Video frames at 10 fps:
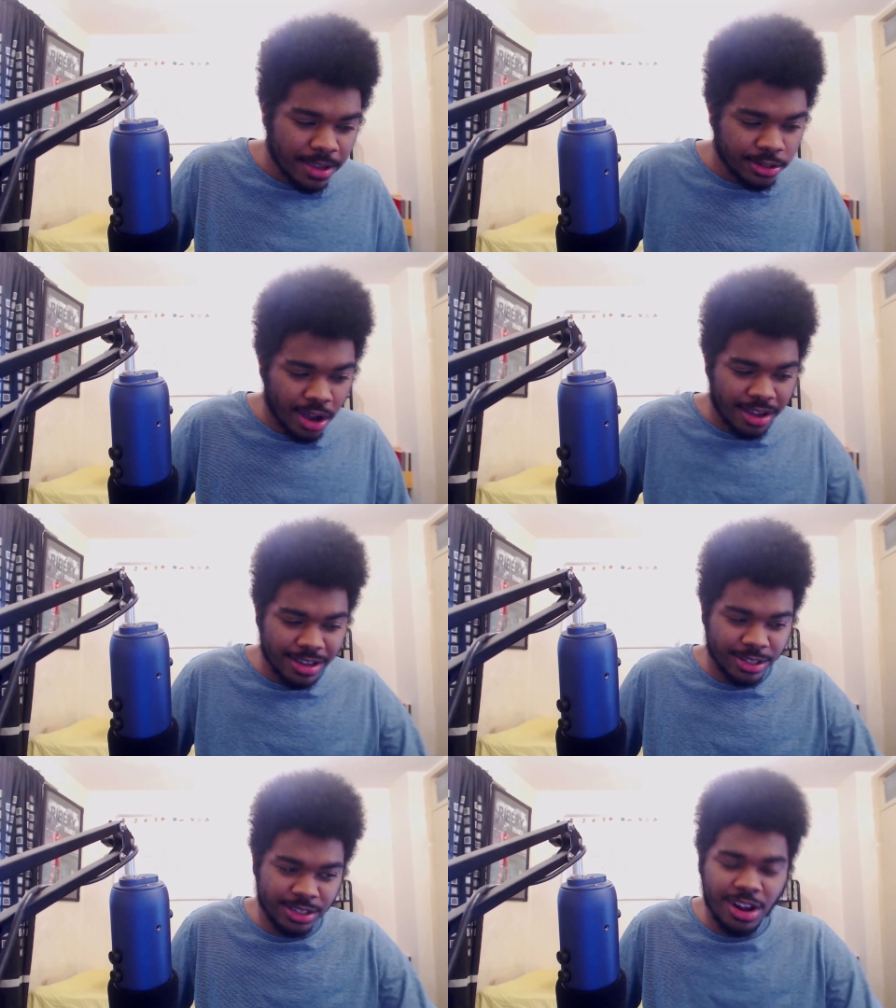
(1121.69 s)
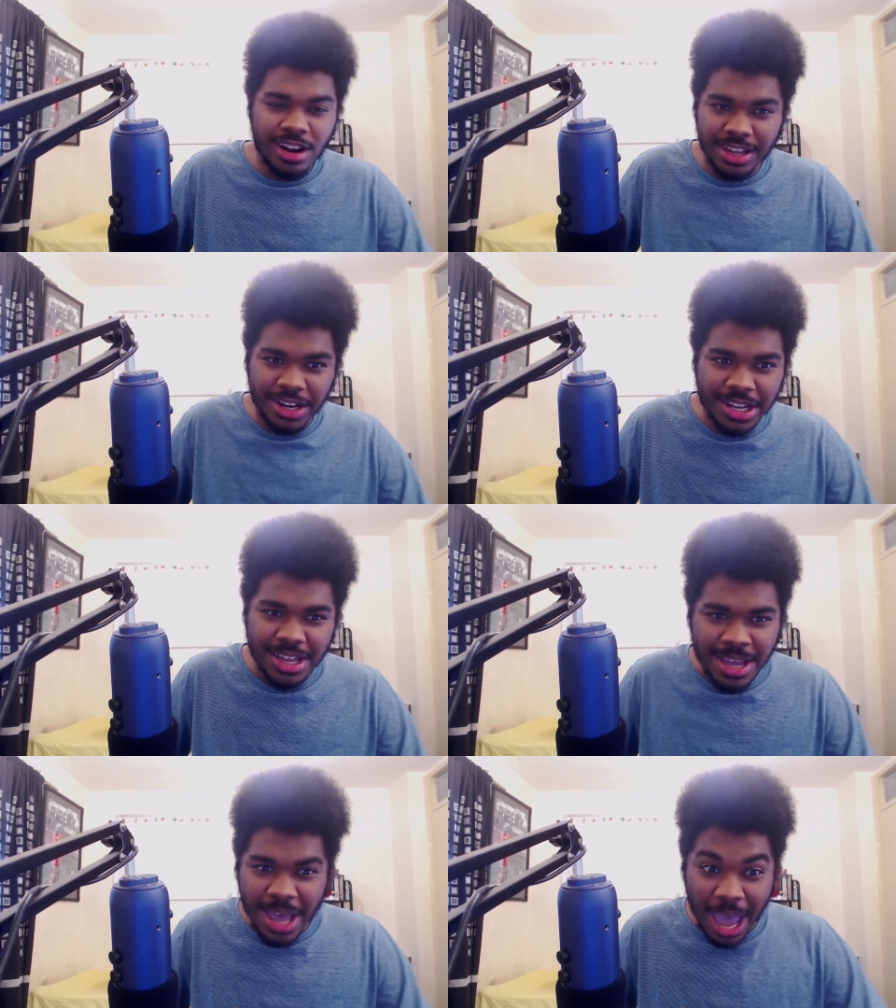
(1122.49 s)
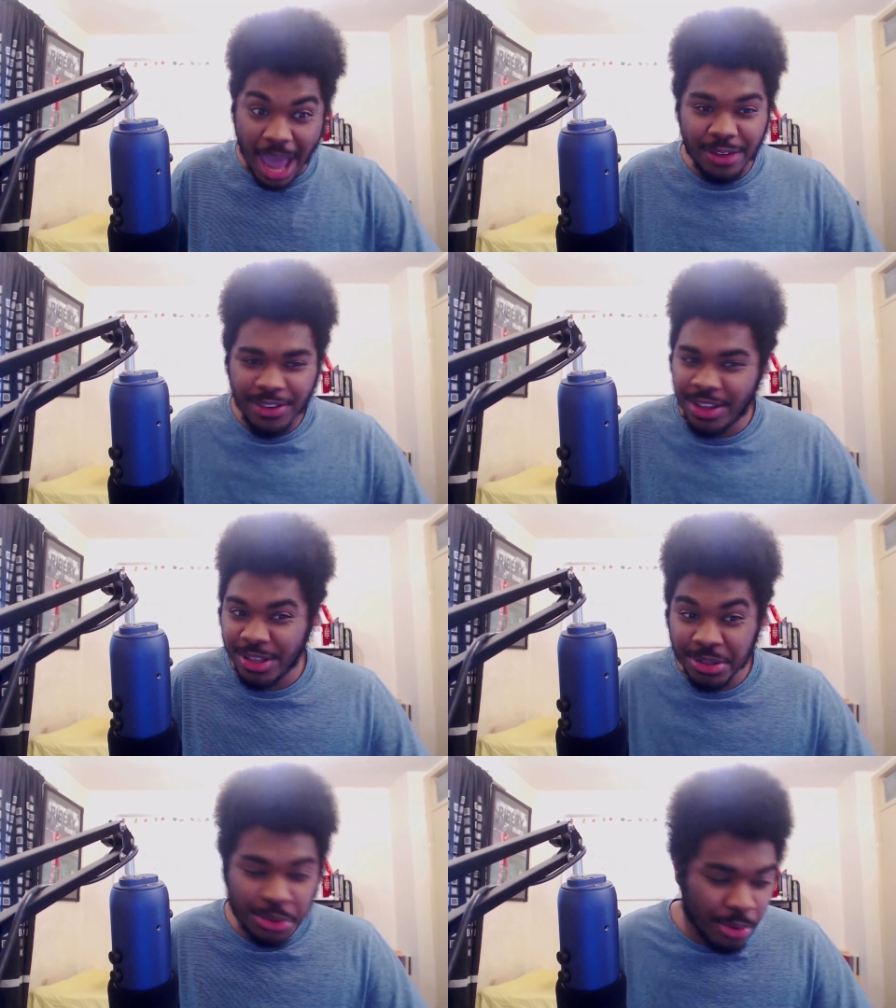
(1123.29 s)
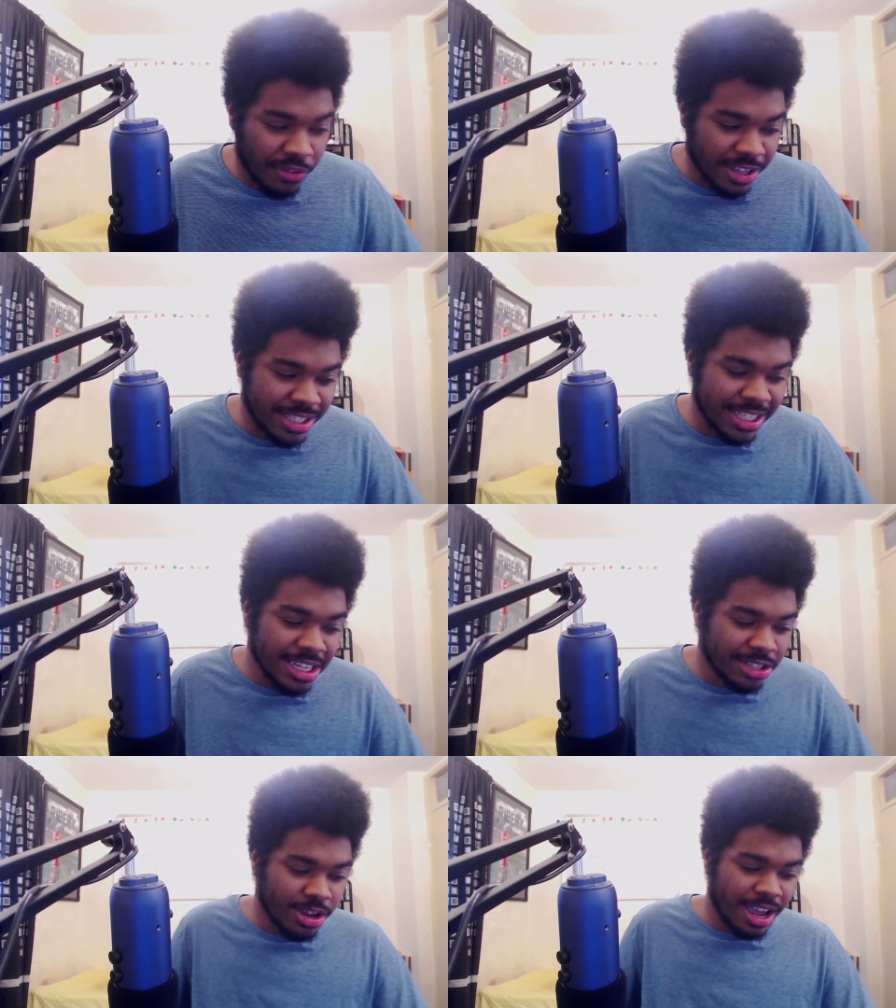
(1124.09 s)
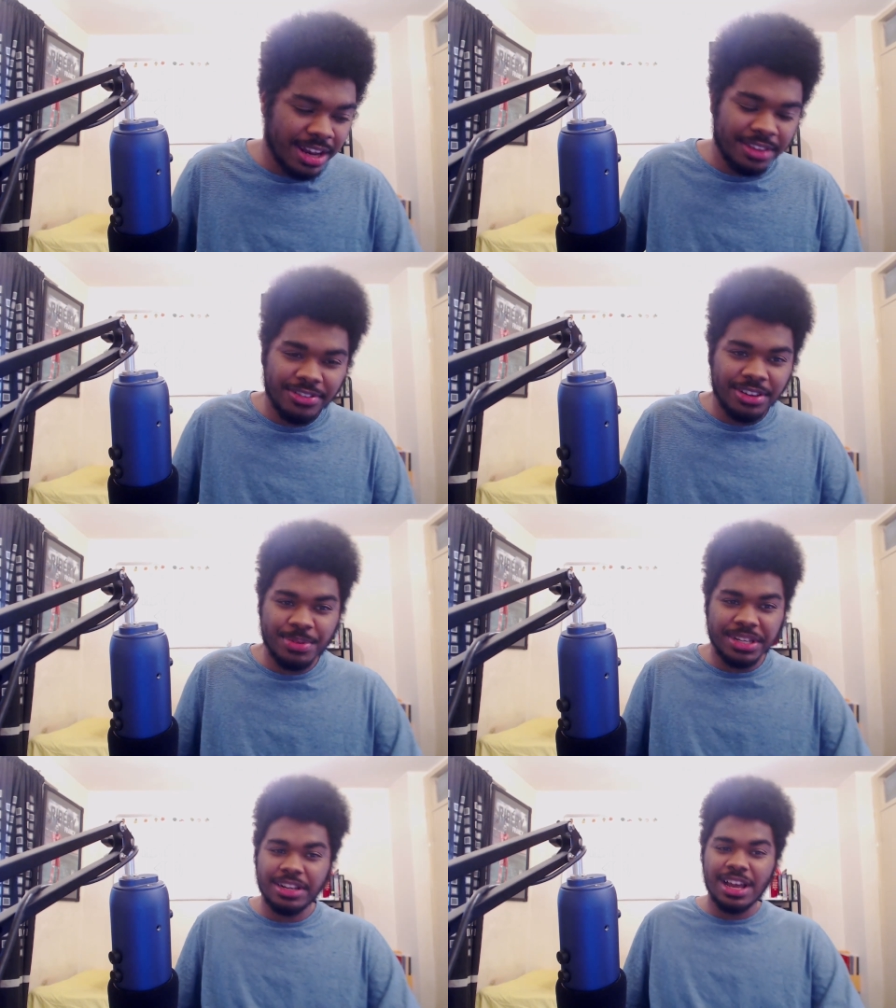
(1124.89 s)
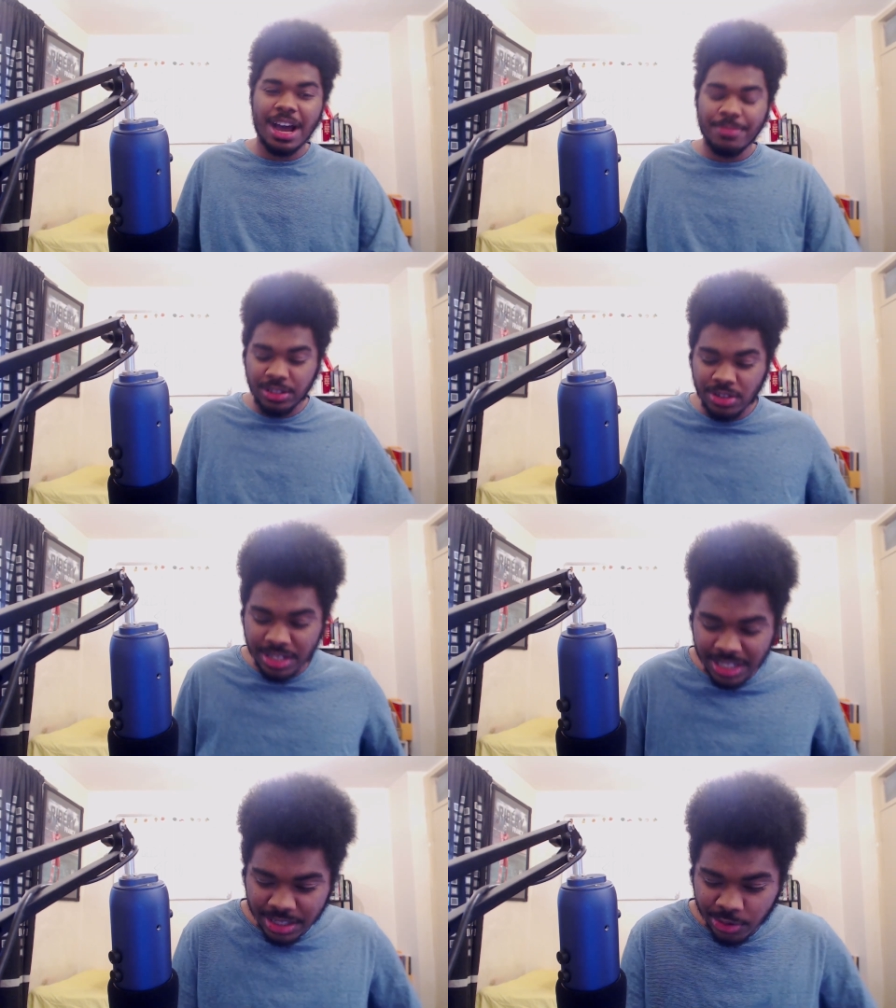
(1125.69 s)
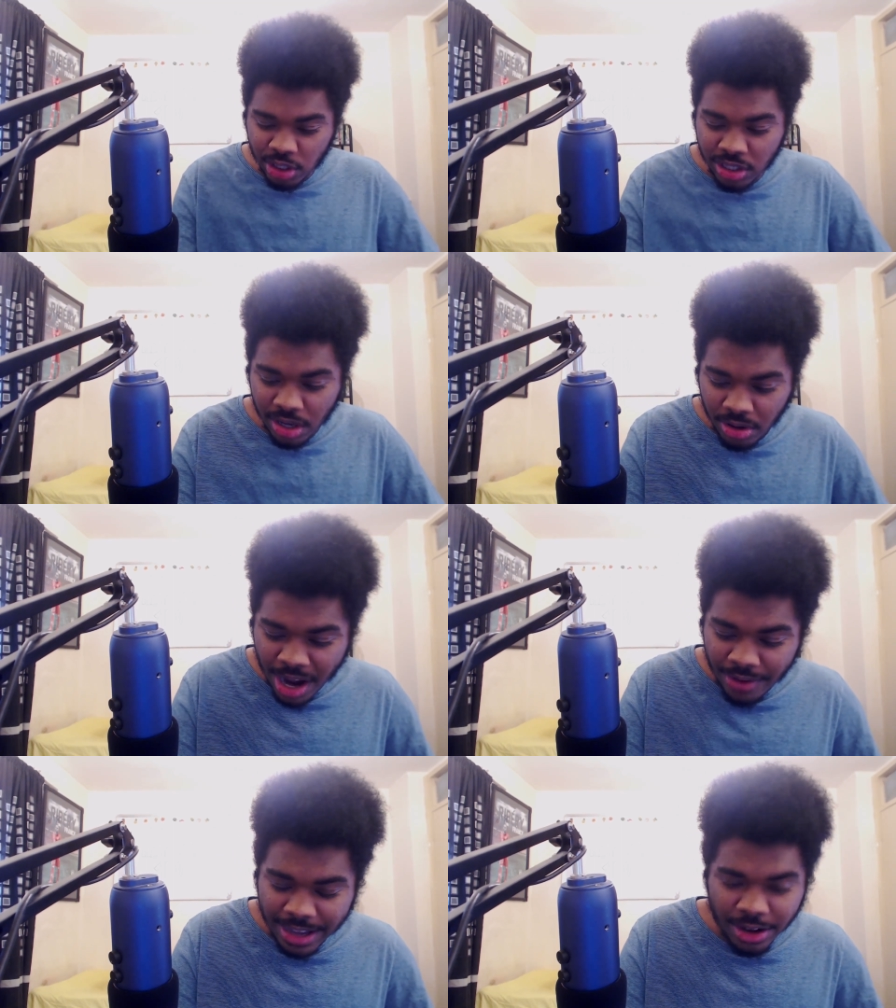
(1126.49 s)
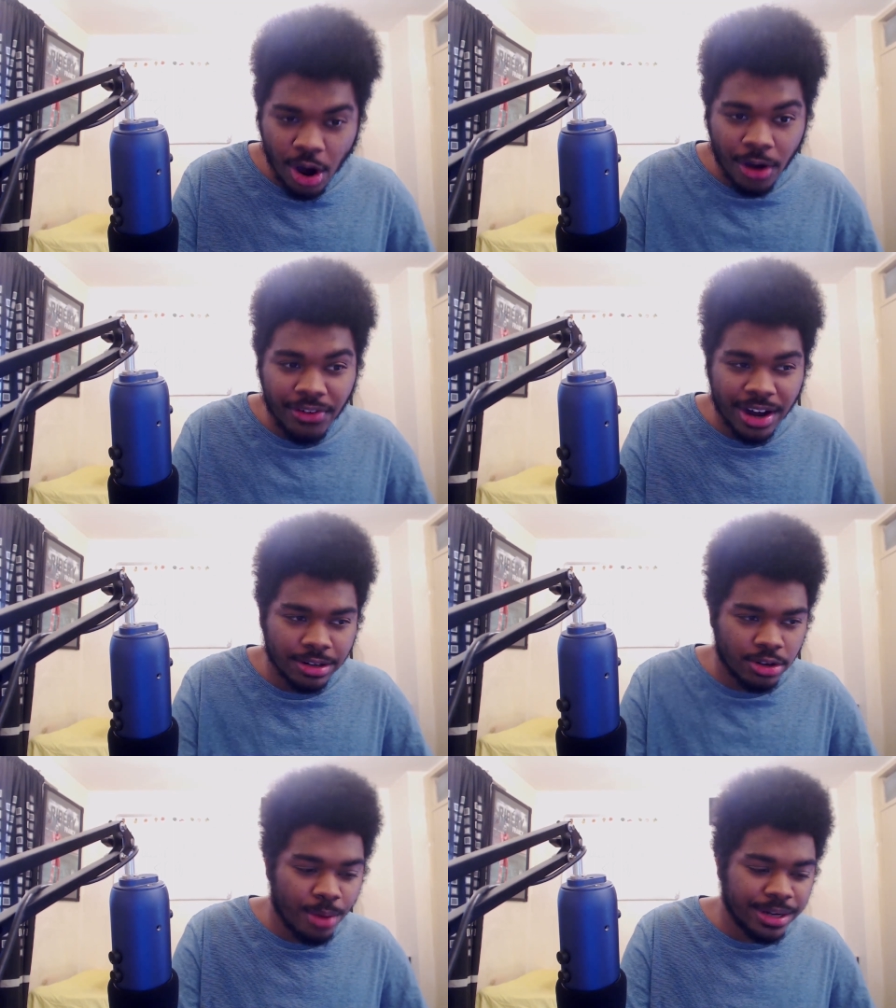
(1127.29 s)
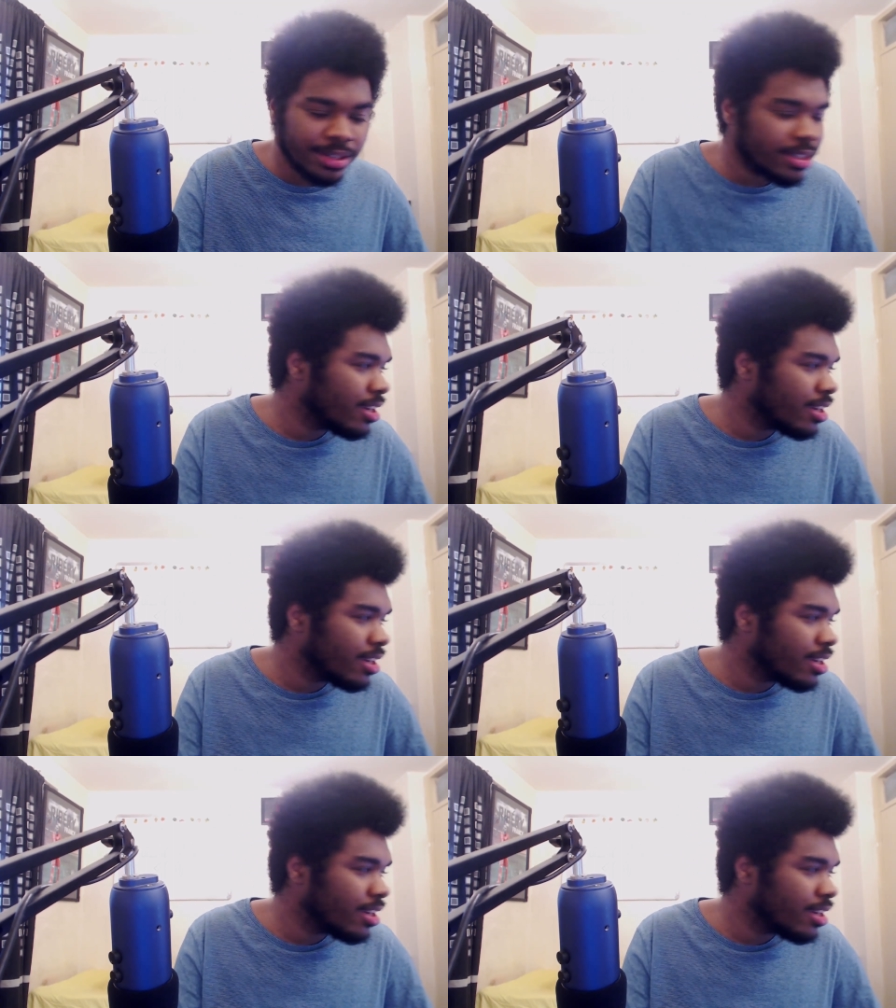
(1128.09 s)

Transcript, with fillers: So it's not like anything with the scenes or anything particular happening to the scenes. It was just kind of like an offhand comment.